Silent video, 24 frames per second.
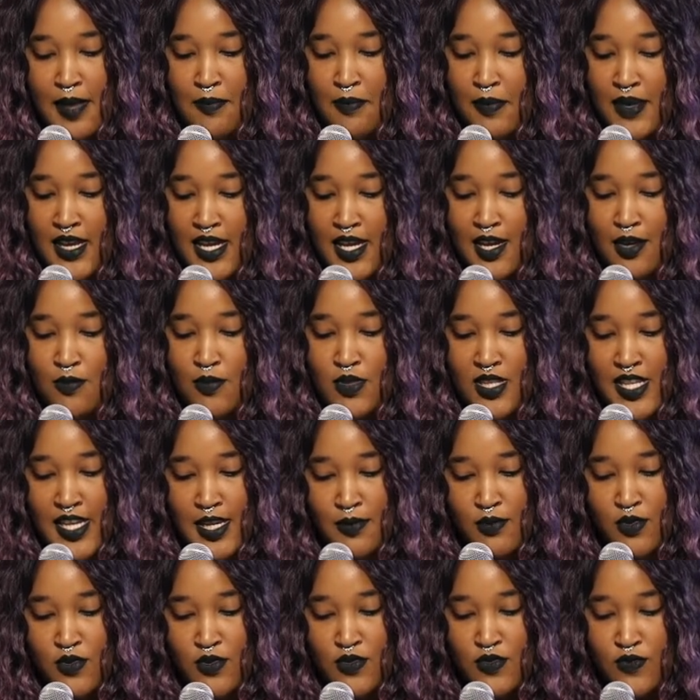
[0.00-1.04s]
and pick up
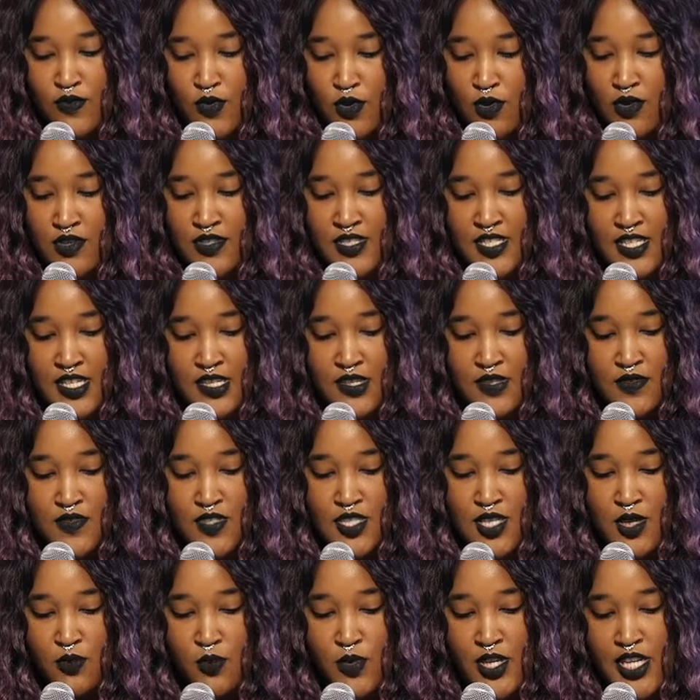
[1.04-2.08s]
labels for ourselves
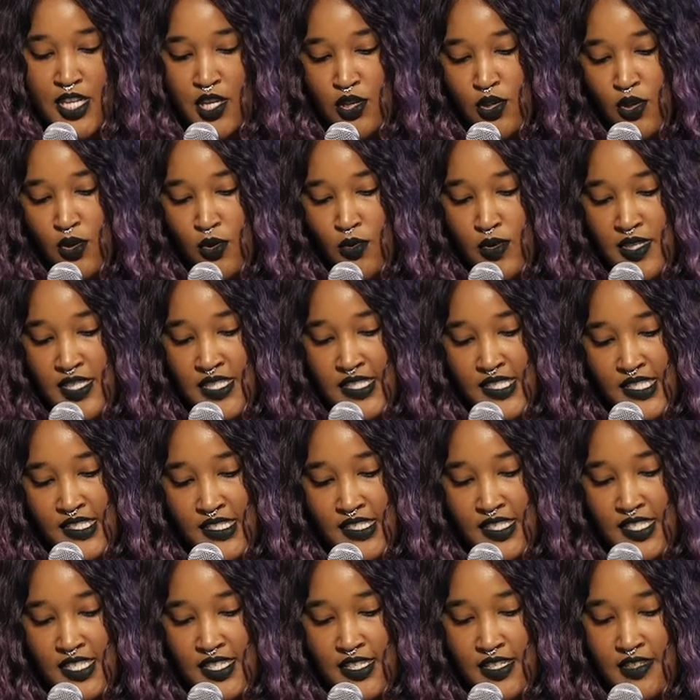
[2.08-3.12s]
that we didn't know
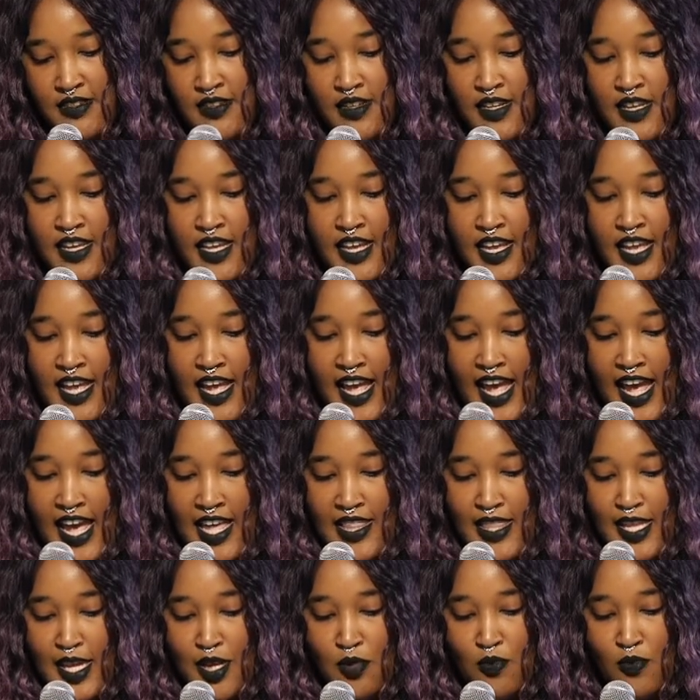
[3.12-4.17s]
existed,
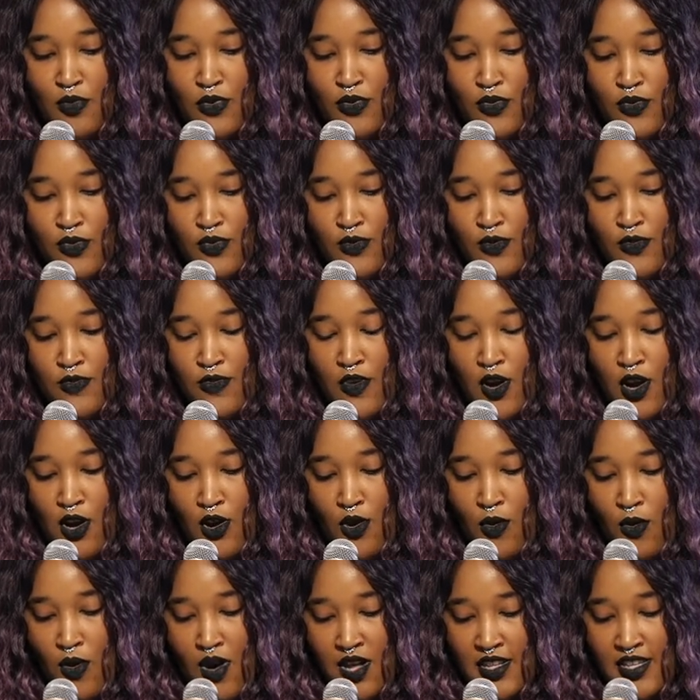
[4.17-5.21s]
and then improve our
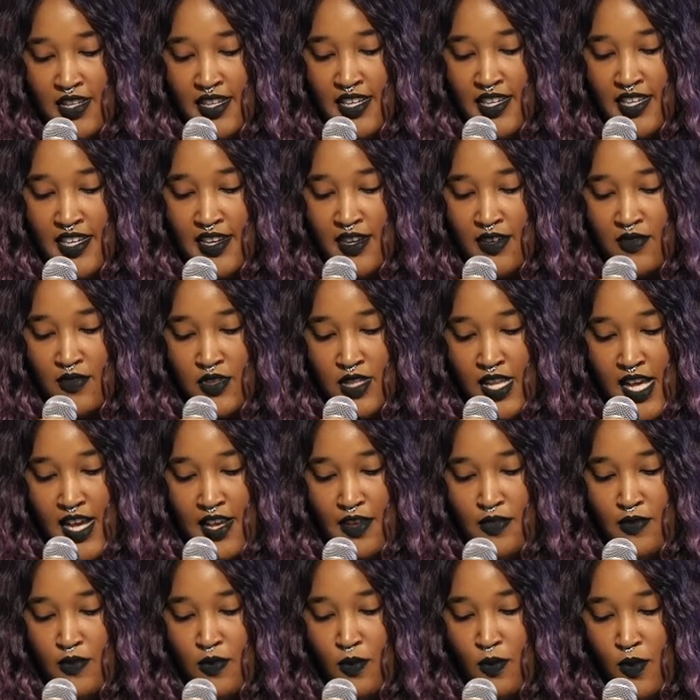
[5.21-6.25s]
quality of
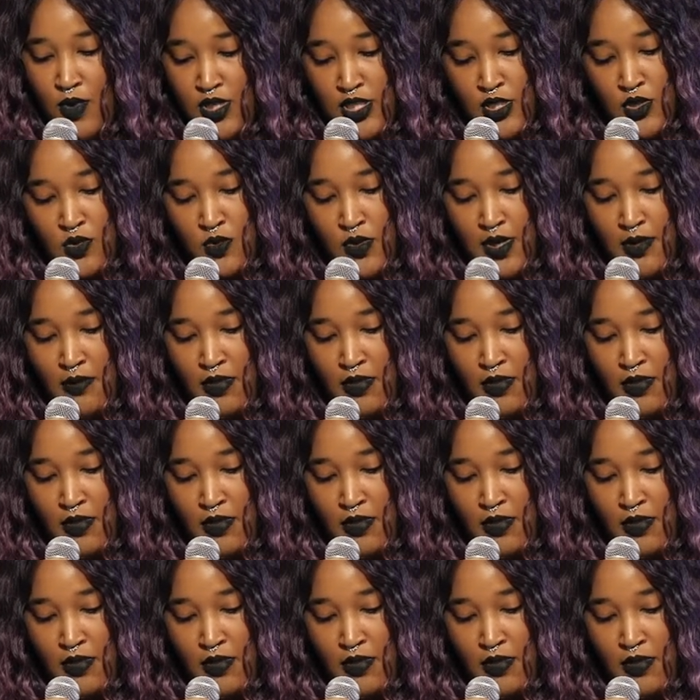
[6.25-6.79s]
life once we